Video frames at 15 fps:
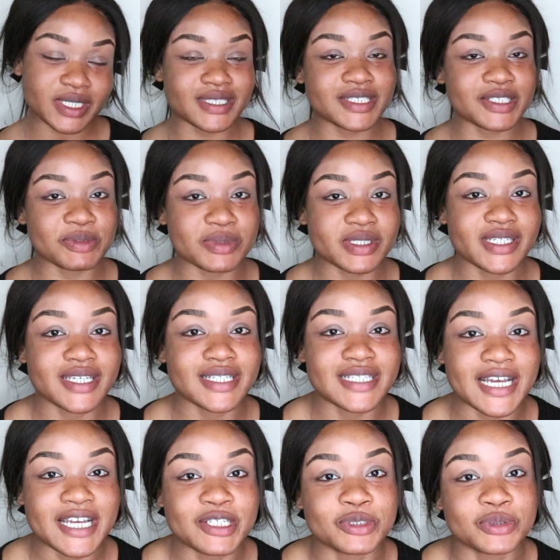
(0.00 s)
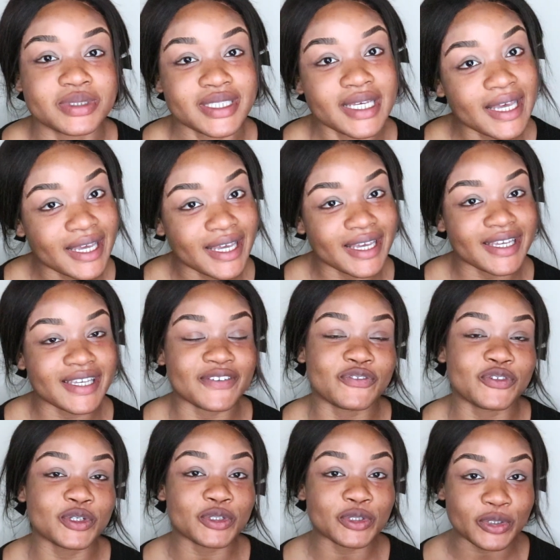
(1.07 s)
It's Tamisha Daniels here
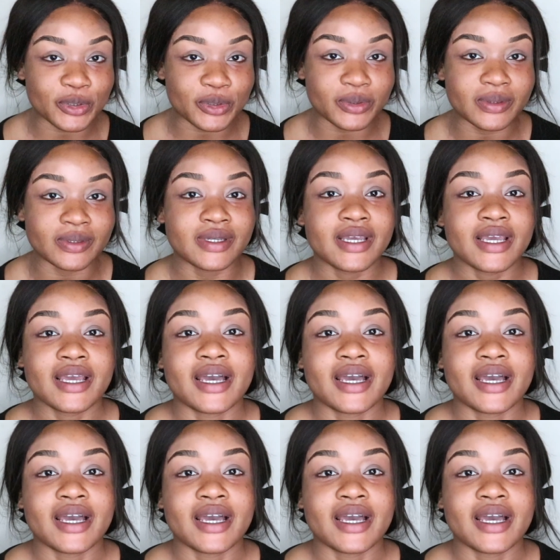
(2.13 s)
if you're new,